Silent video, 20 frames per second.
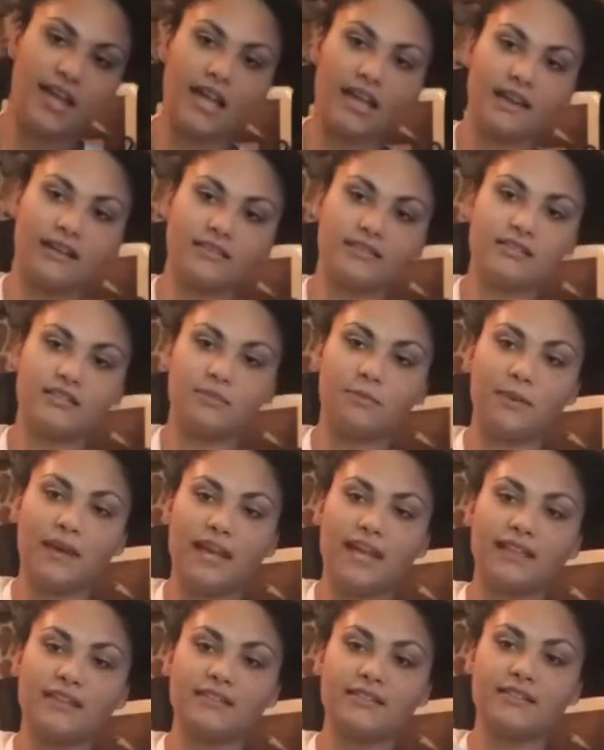And it
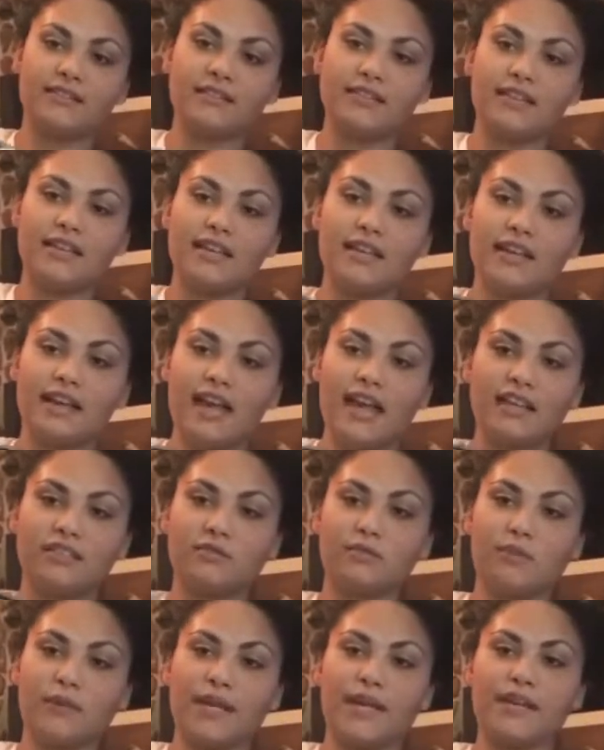spins,
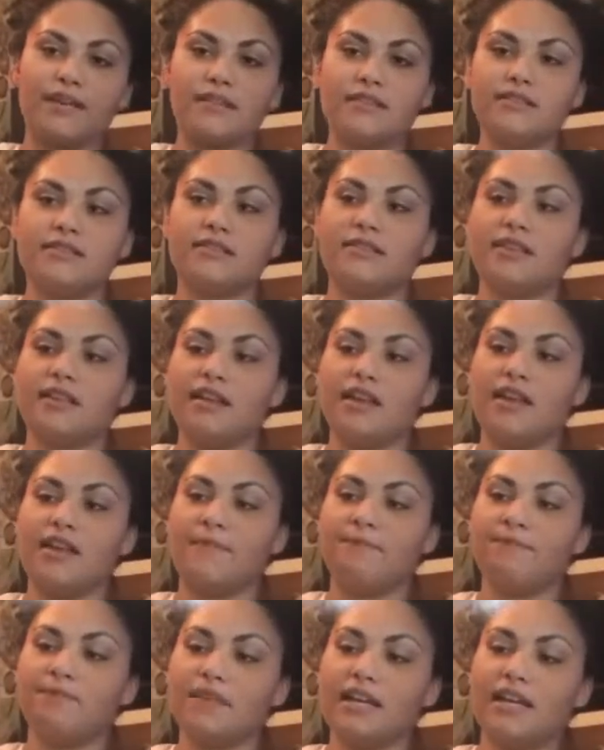has wheels,
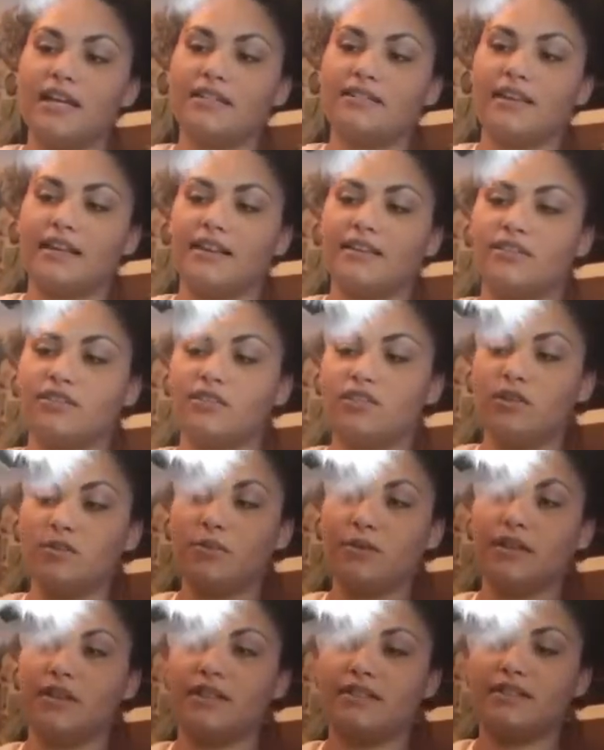and it's like
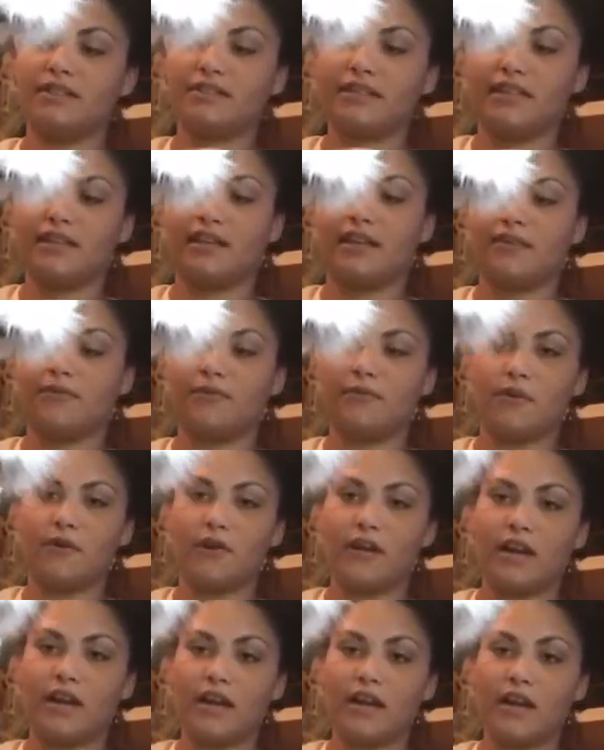super good seating
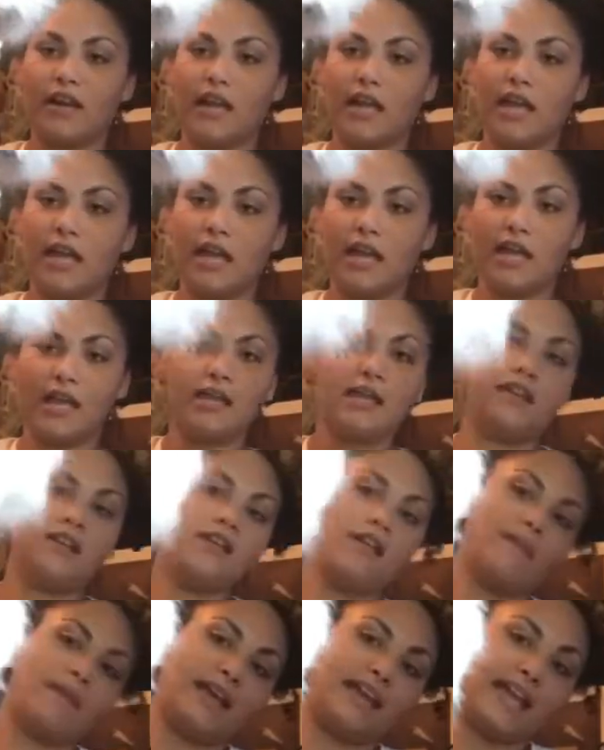for
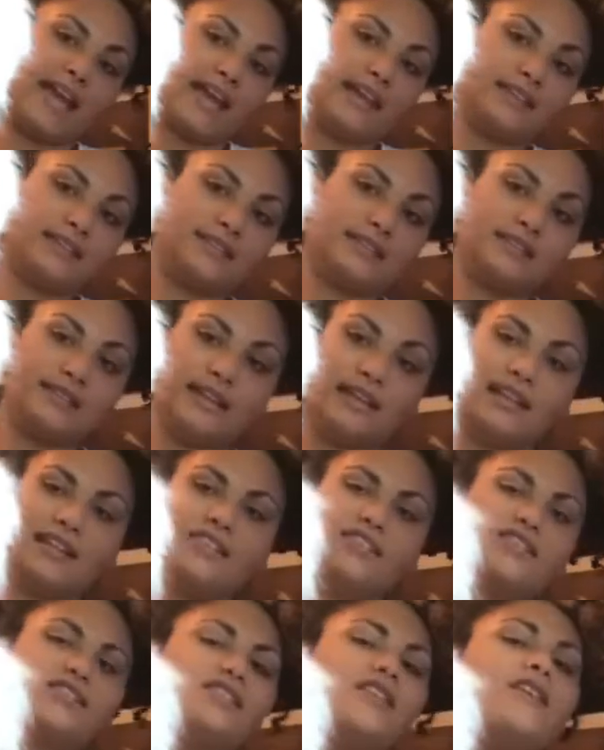my guests. And
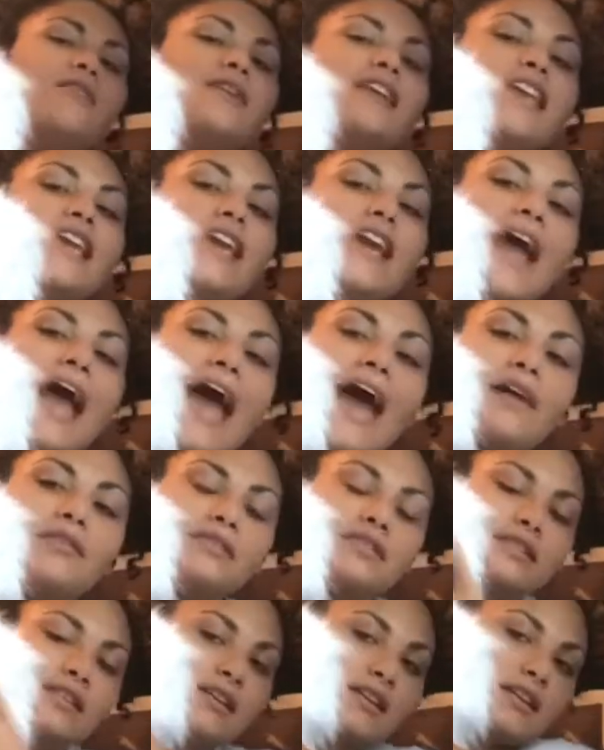it's so
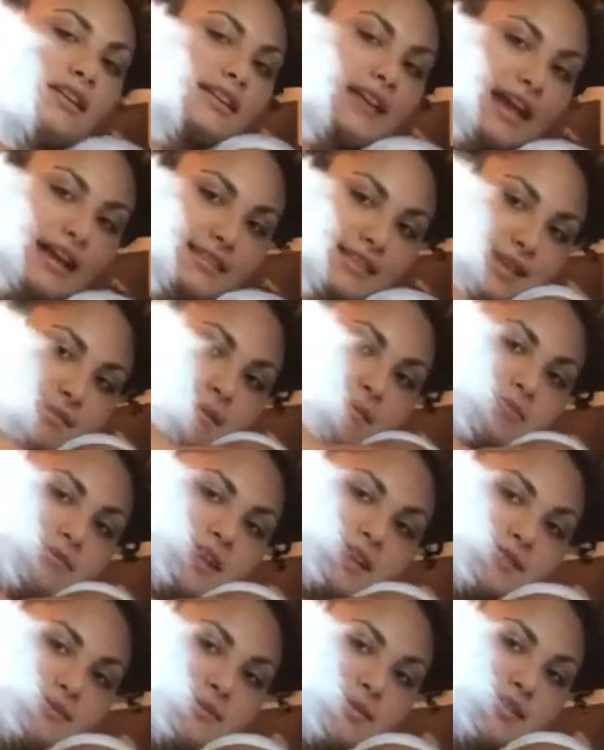cute! Guys, I'm
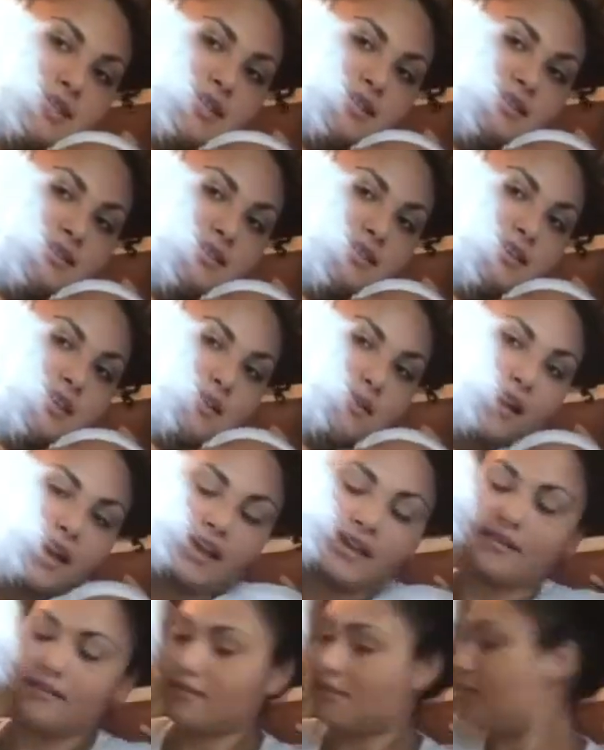obsessed with this.
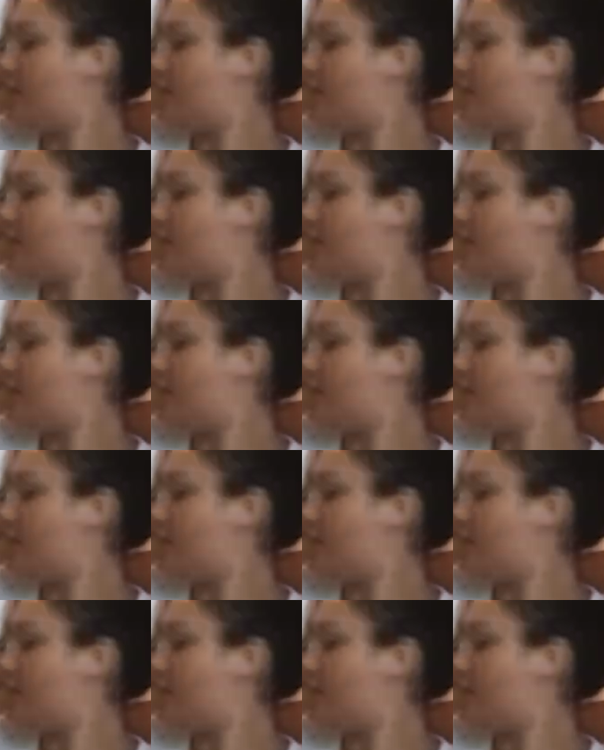Okay.